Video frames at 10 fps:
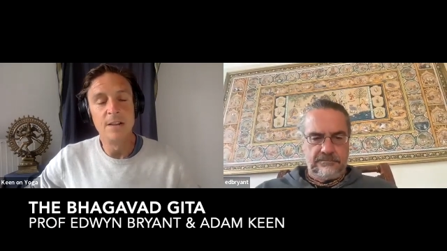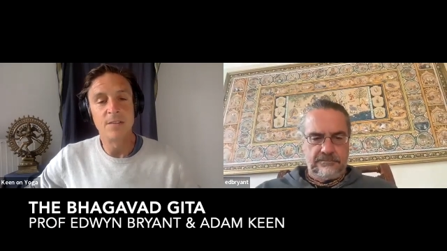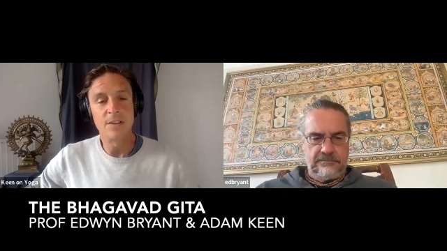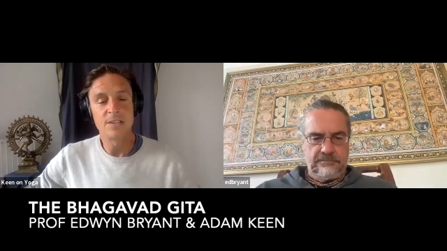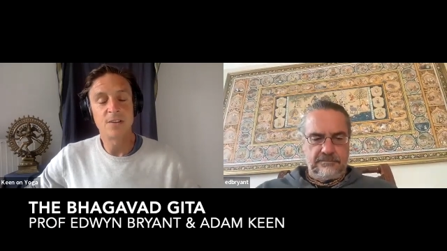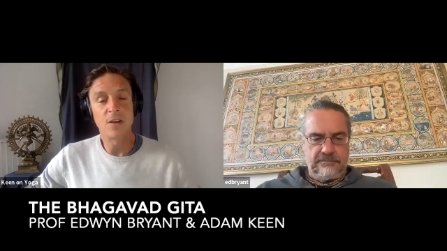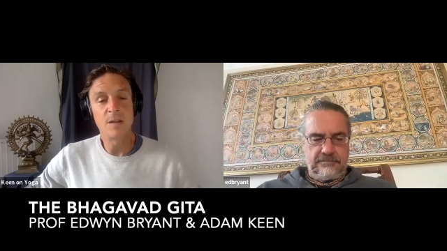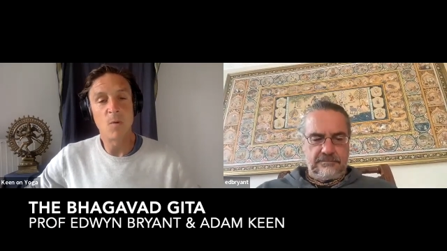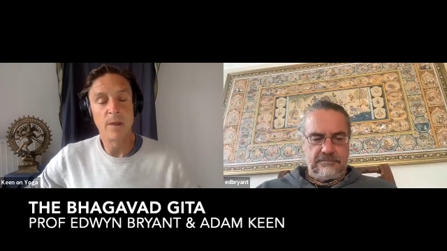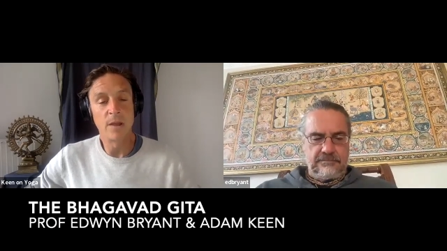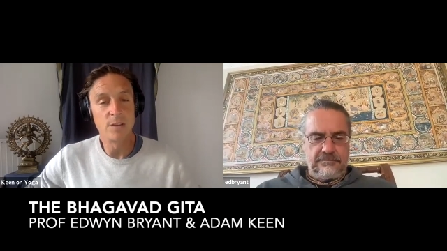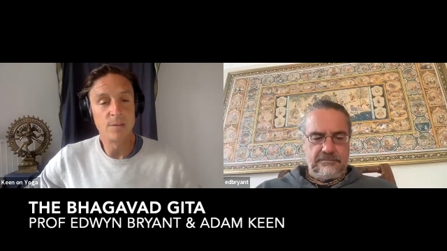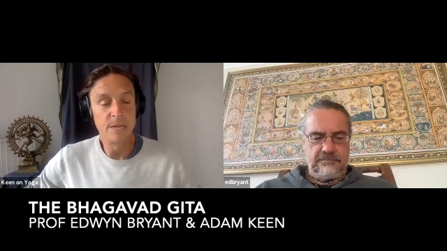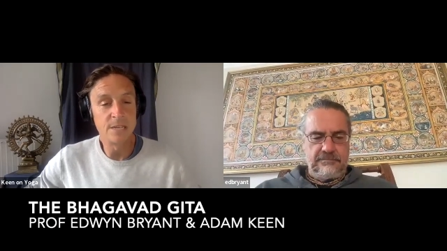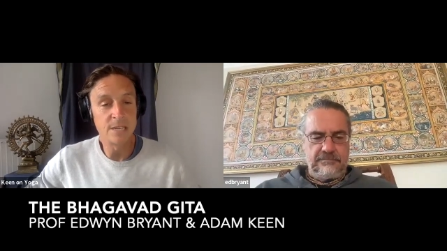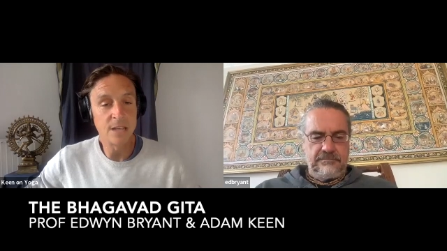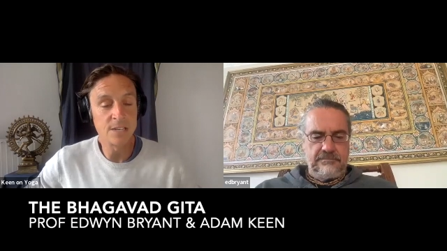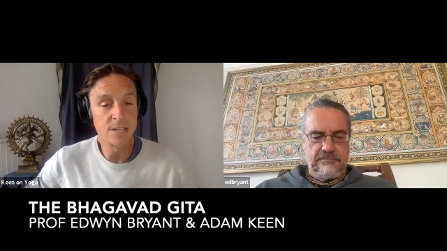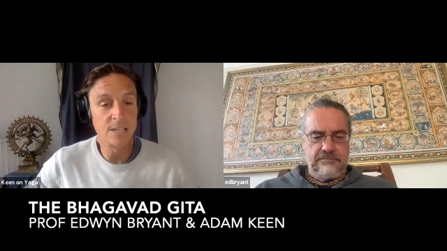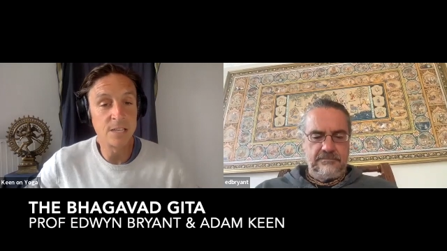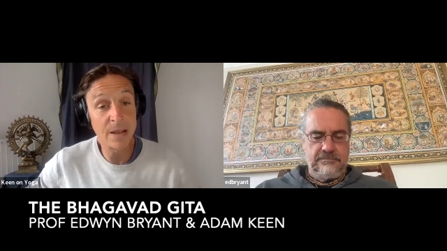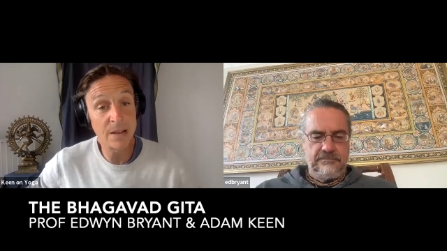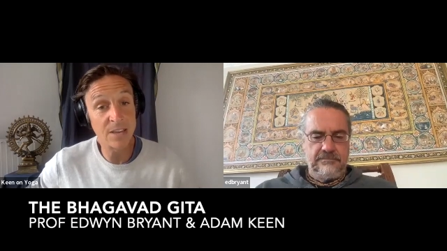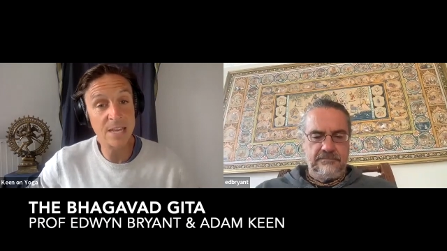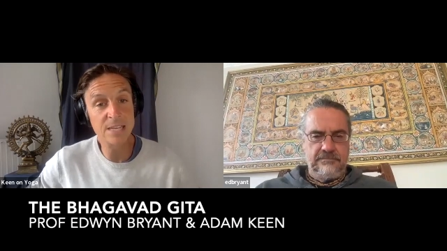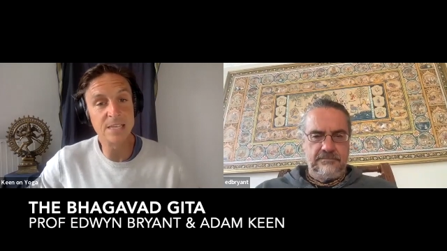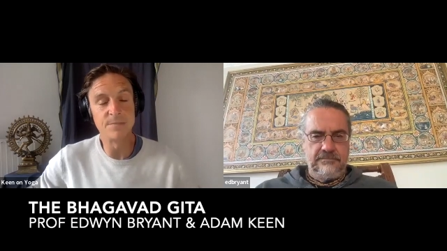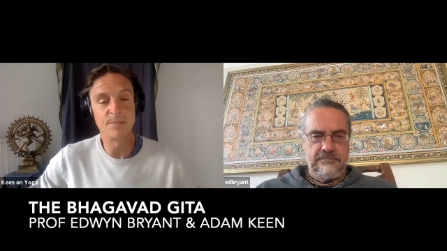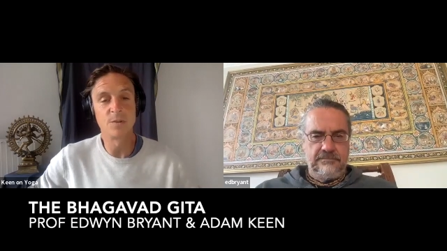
Speaker 1: This time, we're going to be discussing the Bhagavad Gita.